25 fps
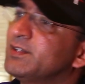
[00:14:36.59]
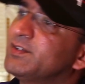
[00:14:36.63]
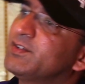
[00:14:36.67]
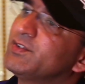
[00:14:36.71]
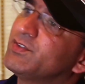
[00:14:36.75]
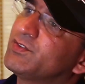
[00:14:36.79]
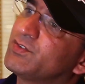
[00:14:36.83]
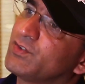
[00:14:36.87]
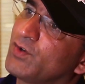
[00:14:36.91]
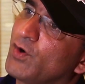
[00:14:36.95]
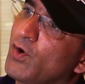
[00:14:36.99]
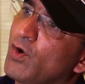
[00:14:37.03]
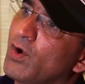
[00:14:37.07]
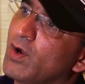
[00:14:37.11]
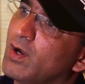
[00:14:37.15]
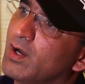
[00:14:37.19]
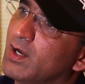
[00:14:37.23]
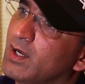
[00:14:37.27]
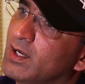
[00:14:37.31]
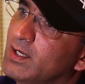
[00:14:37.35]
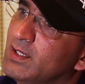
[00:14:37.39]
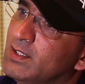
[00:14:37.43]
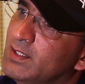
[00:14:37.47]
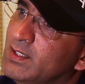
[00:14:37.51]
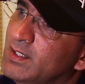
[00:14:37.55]
it is
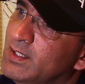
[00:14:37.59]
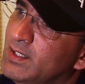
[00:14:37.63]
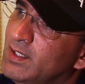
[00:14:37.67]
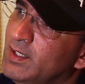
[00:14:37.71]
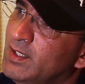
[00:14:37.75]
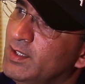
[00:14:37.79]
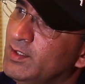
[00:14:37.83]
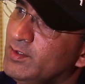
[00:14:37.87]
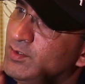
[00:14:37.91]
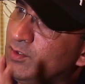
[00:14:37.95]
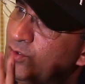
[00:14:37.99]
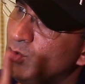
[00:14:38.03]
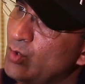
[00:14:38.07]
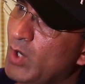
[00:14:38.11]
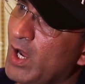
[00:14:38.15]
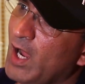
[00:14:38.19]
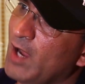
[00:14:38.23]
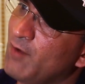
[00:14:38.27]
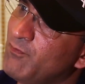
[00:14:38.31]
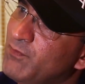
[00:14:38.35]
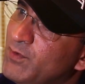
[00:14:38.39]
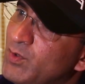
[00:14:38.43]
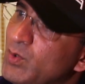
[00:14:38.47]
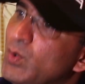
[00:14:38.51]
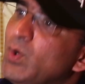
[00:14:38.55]
wrong. You
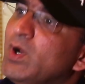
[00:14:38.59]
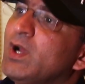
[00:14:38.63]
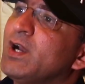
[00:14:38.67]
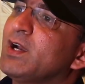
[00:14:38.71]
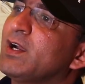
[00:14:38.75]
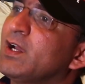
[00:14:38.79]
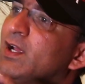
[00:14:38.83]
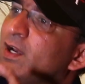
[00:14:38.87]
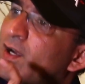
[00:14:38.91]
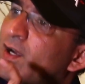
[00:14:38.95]
have to work